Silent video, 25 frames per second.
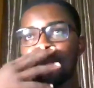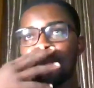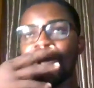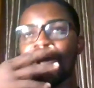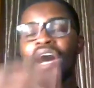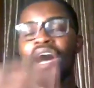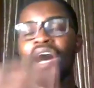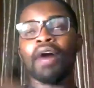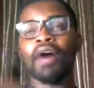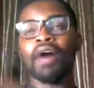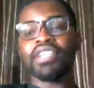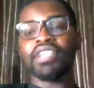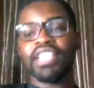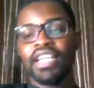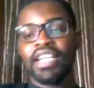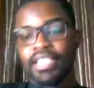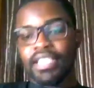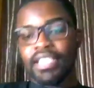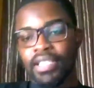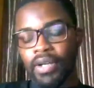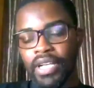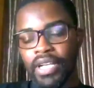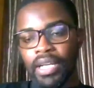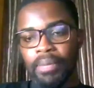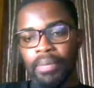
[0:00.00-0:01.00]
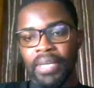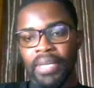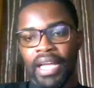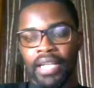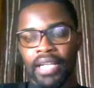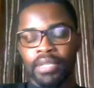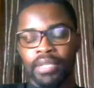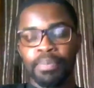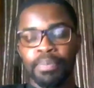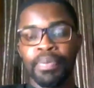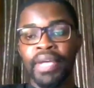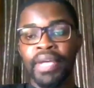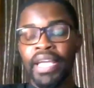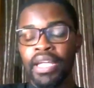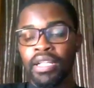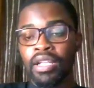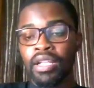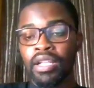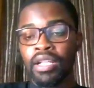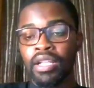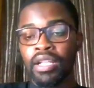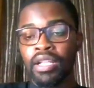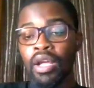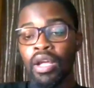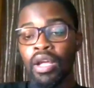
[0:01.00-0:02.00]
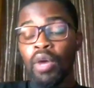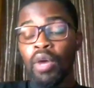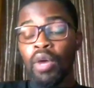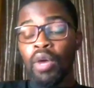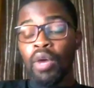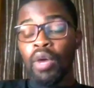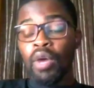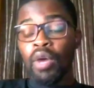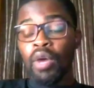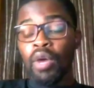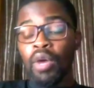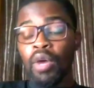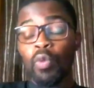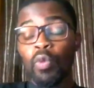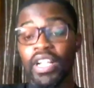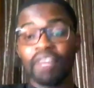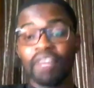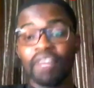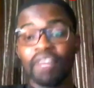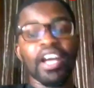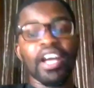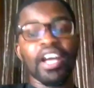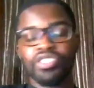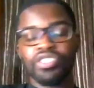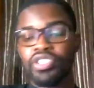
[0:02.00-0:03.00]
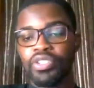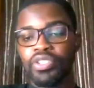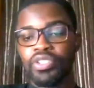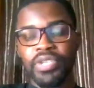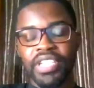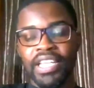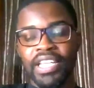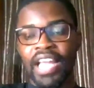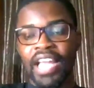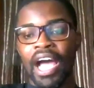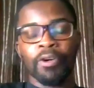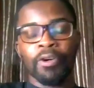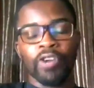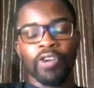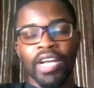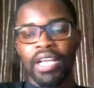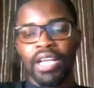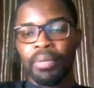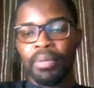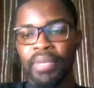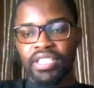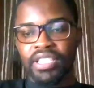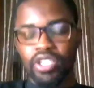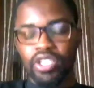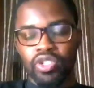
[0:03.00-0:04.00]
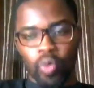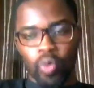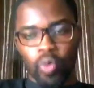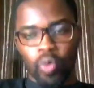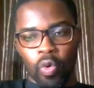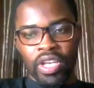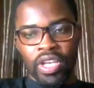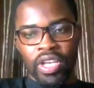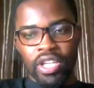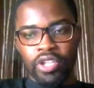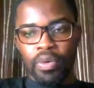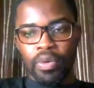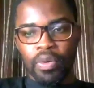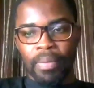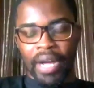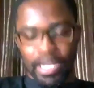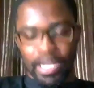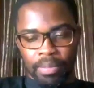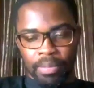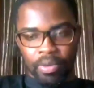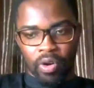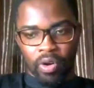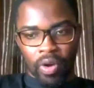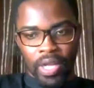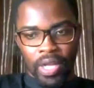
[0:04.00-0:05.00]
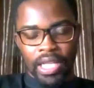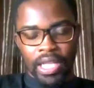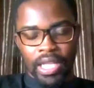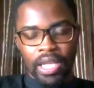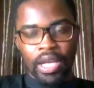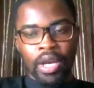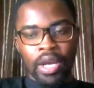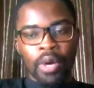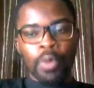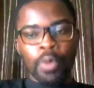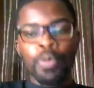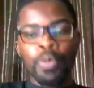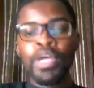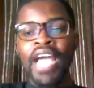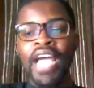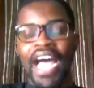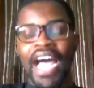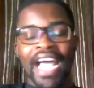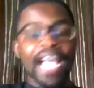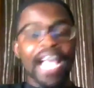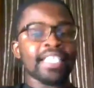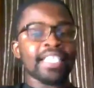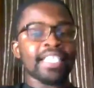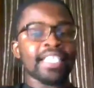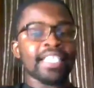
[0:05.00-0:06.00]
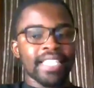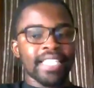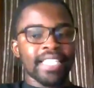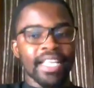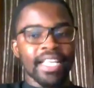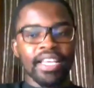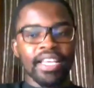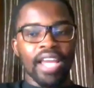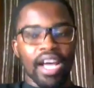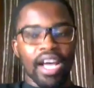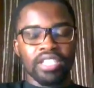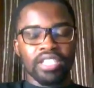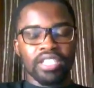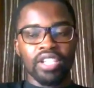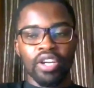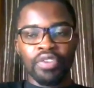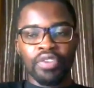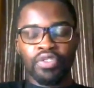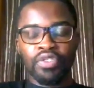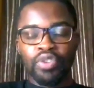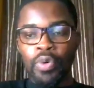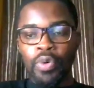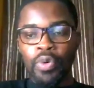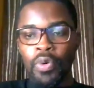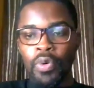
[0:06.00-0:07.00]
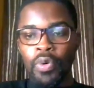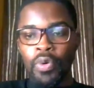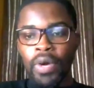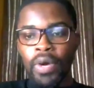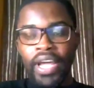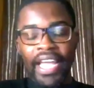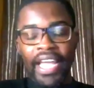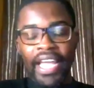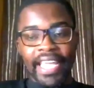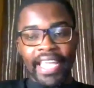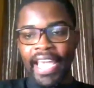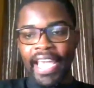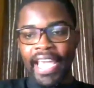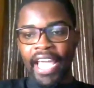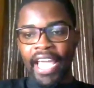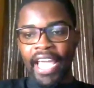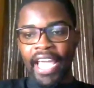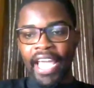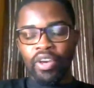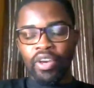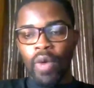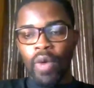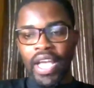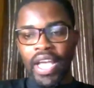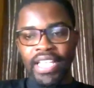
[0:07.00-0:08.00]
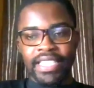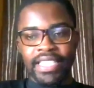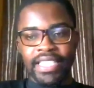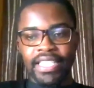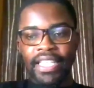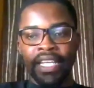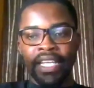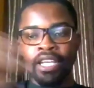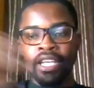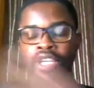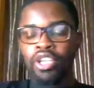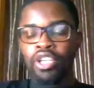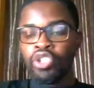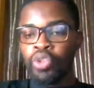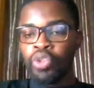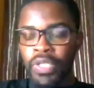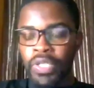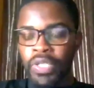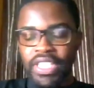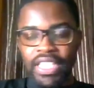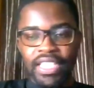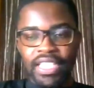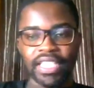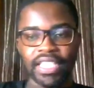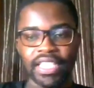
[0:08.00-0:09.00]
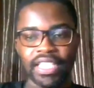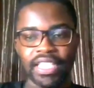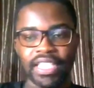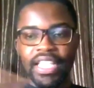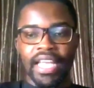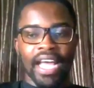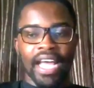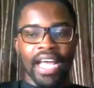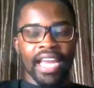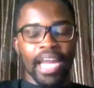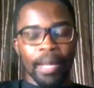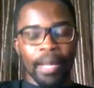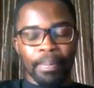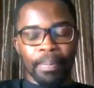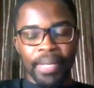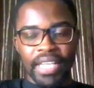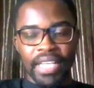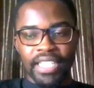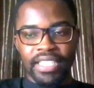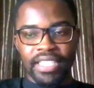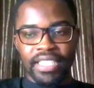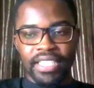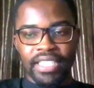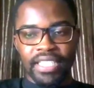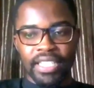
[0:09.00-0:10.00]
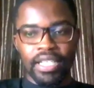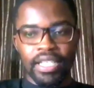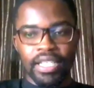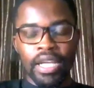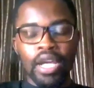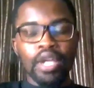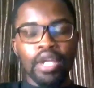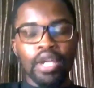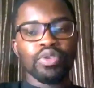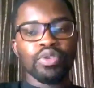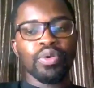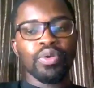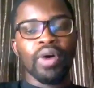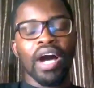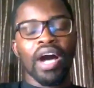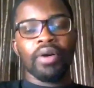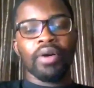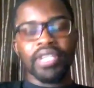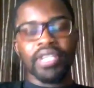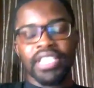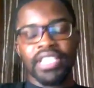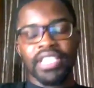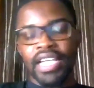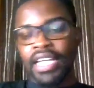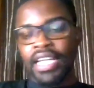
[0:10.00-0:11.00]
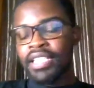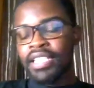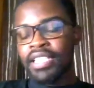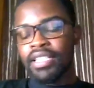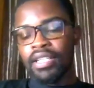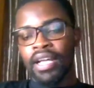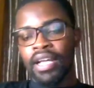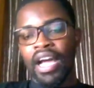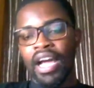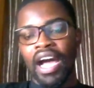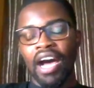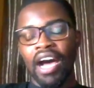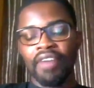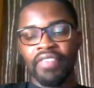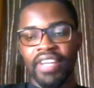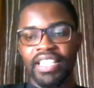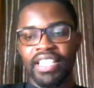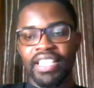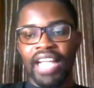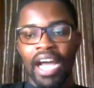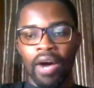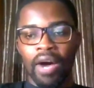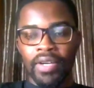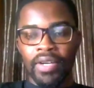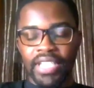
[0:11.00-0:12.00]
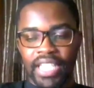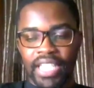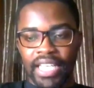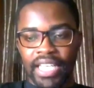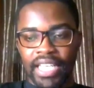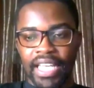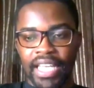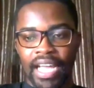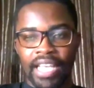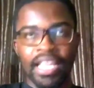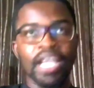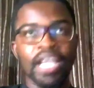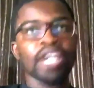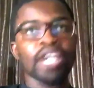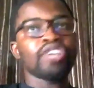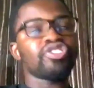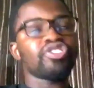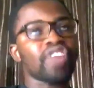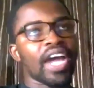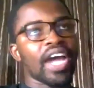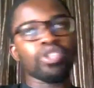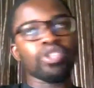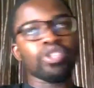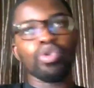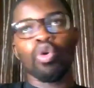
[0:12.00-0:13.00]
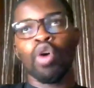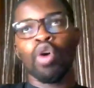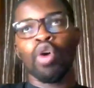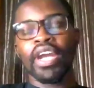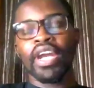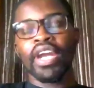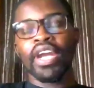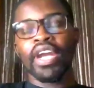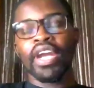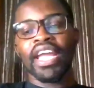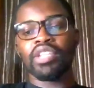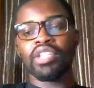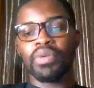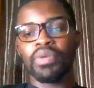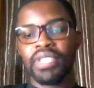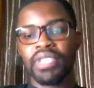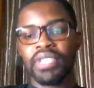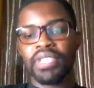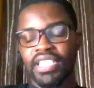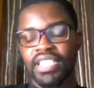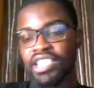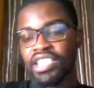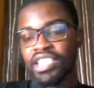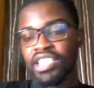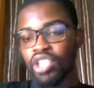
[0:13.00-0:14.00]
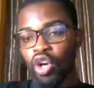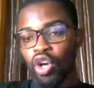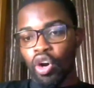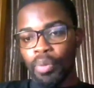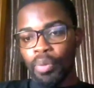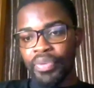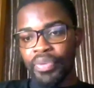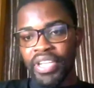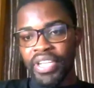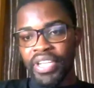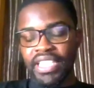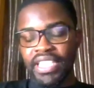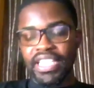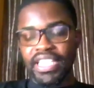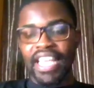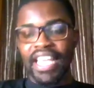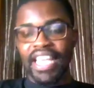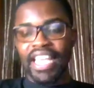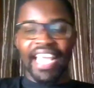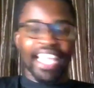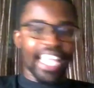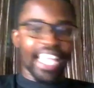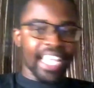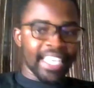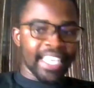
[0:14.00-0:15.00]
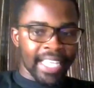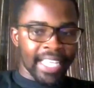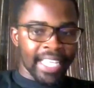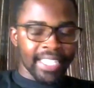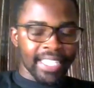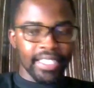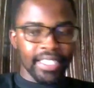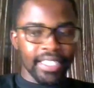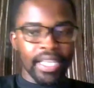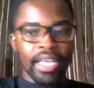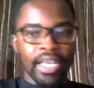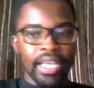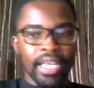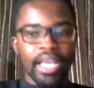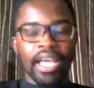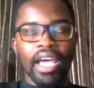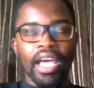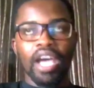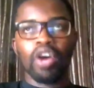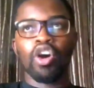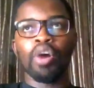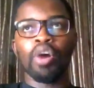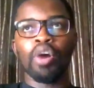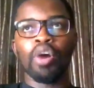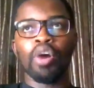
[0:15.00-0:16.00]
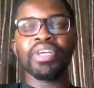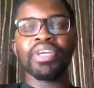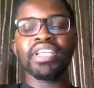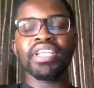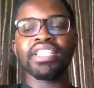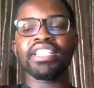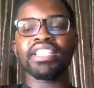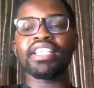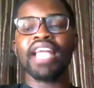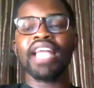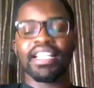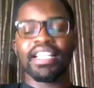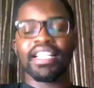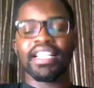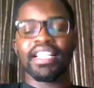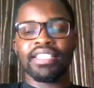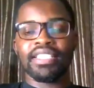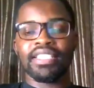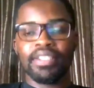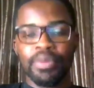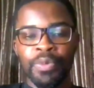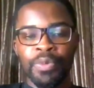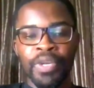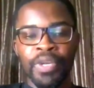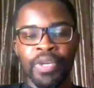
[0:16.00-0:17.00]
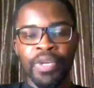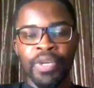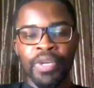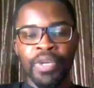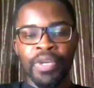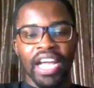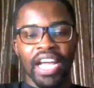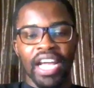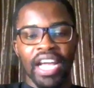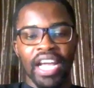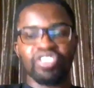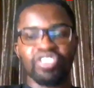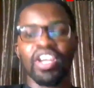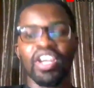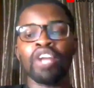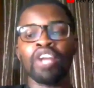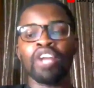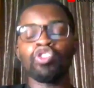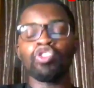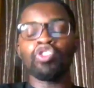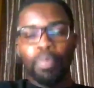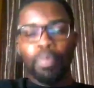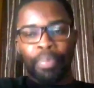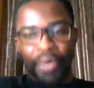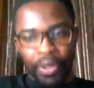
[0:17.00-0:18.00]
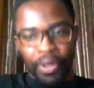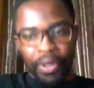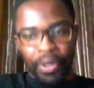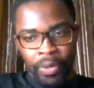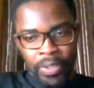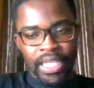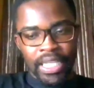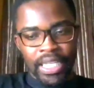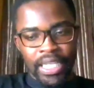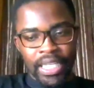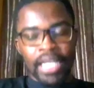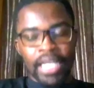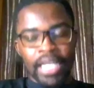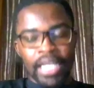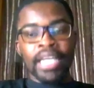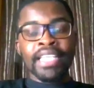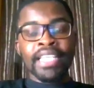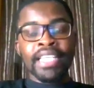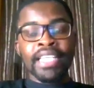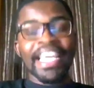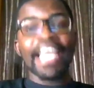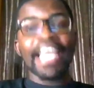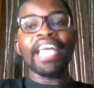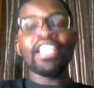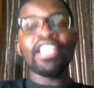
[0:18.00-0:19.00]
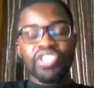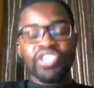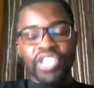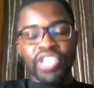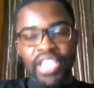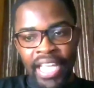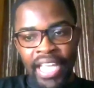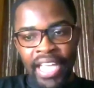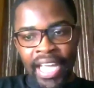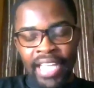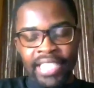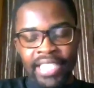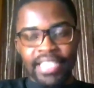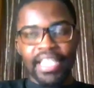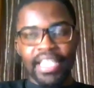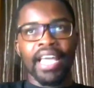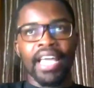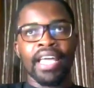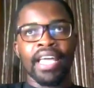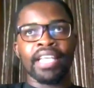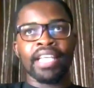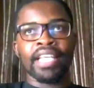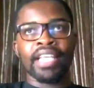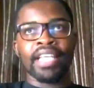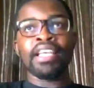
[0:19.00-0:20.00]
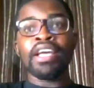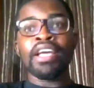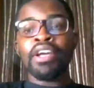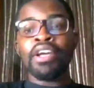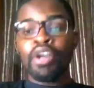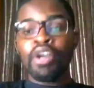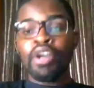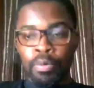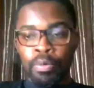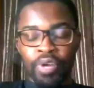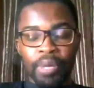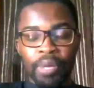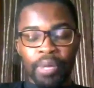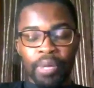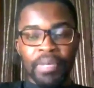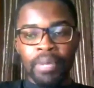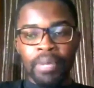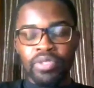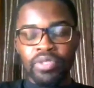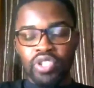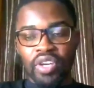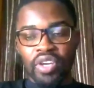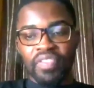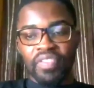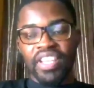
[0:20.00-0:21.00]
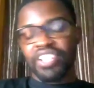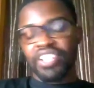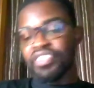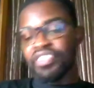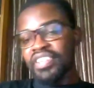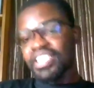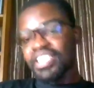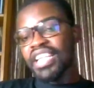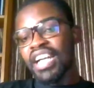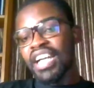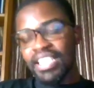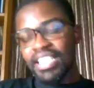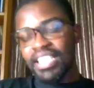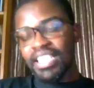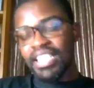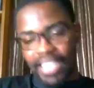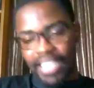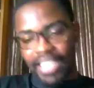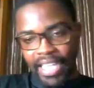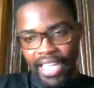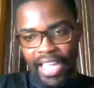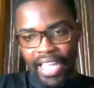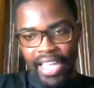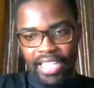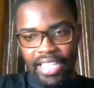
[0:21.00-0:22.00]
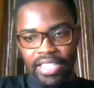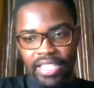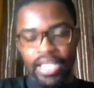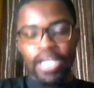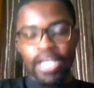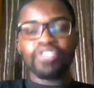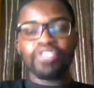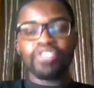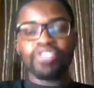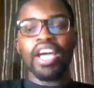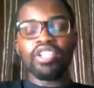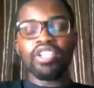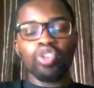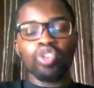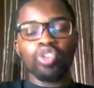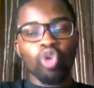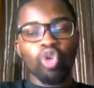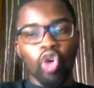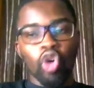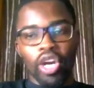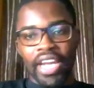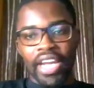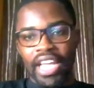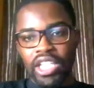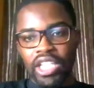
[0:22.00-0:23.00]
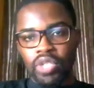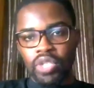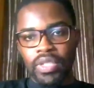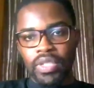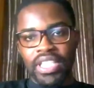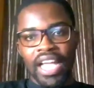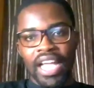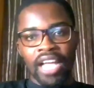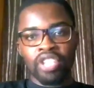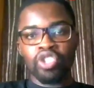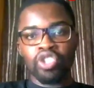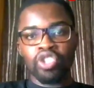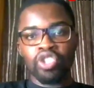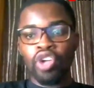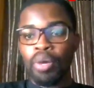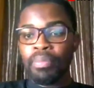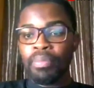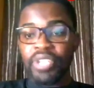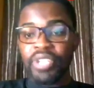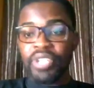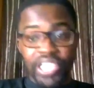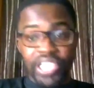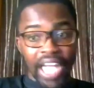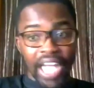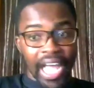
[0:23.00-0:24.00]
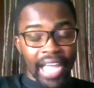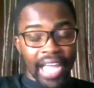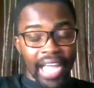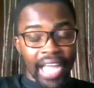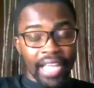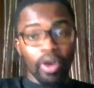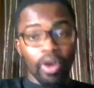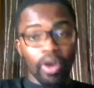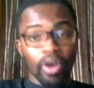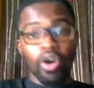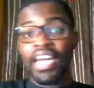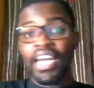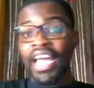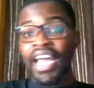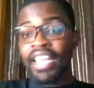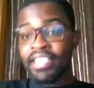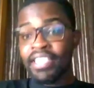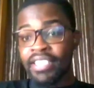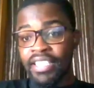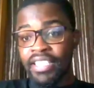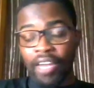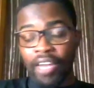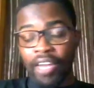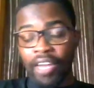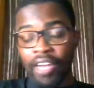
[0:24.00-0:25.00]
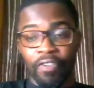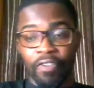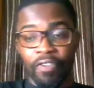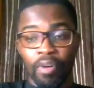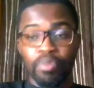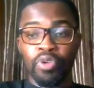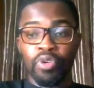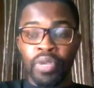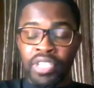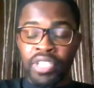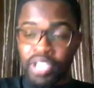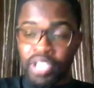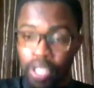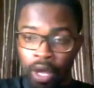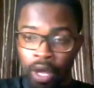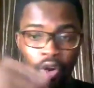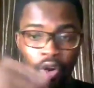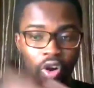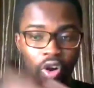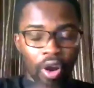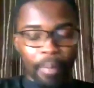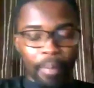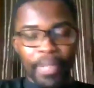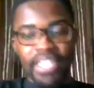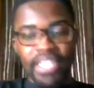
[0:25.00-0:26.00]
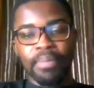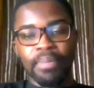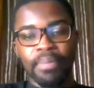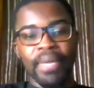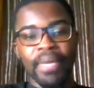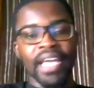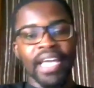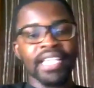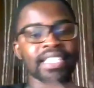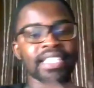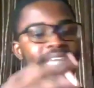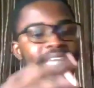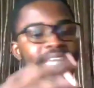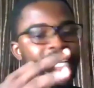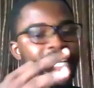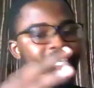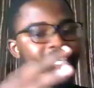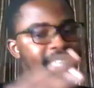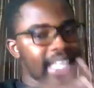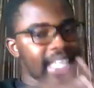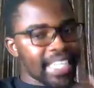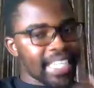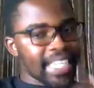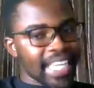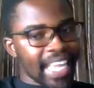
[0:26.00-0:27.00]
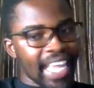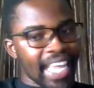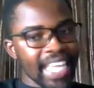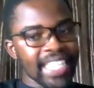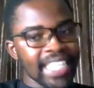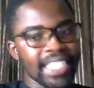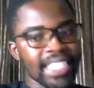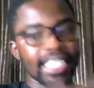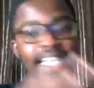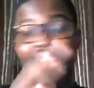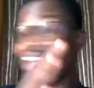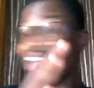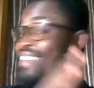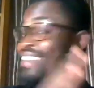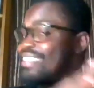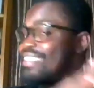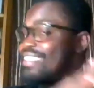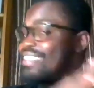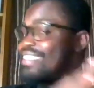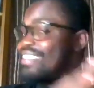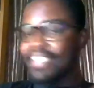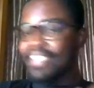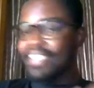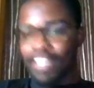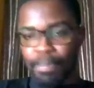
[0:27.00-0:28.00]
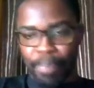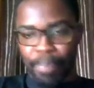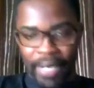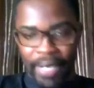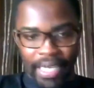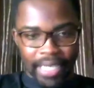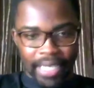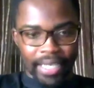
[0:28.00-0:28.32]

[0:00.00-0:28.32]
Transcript: just tell them that be it whatever institution, I'm not limited to only UMaT, because okay, we are extending ourselves to KNUST, UCC, and other places. So I would just have it out there that try to connect with such a community like Aaenics, a community that we are trying to build the engineers and problem solvers, critical thinkers. Try to connect with us. Don't be shy. All that is needed from you is commitment, dedication, and discipline.